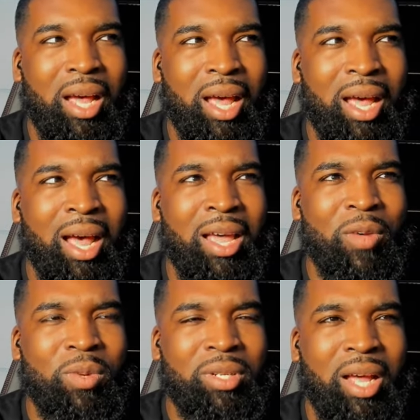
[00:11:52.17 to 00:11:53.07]
a, a it
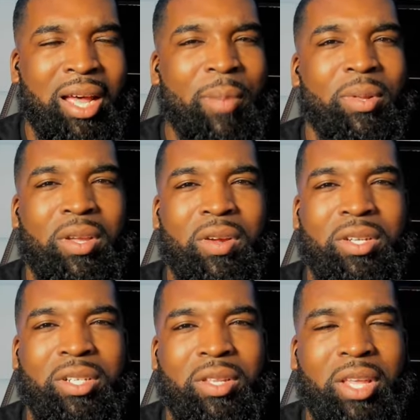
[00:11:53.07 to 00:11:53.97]
was a, a couple years ago.